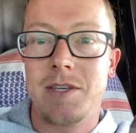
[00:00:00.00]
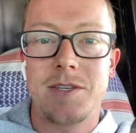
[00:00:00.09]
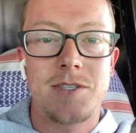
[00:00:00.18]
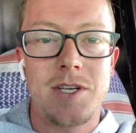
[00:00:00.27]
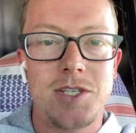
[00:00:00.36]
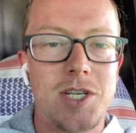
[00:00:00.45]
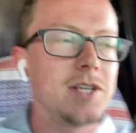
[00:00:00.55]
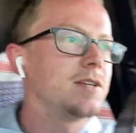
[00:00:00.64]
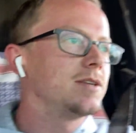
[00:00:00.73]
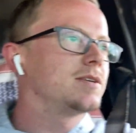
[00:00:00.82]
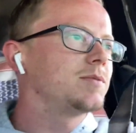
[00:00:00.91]

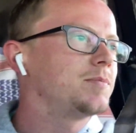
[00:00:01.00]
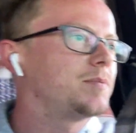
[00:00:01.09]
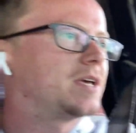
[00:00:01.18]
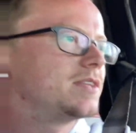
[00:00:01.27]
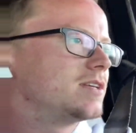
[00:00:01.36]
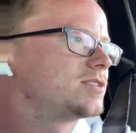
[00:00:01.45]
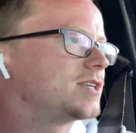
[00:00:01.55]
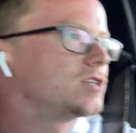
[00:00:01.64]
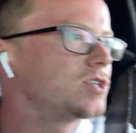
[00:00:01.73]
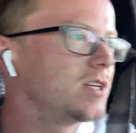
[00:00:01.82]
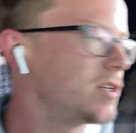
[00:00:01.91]

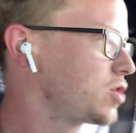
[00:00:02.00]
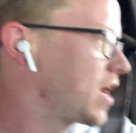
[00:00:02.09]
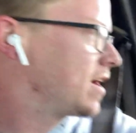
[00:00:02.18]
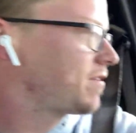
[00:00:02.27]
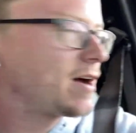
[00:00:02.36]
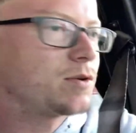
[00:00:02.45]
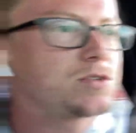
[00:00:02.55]
decision to drive out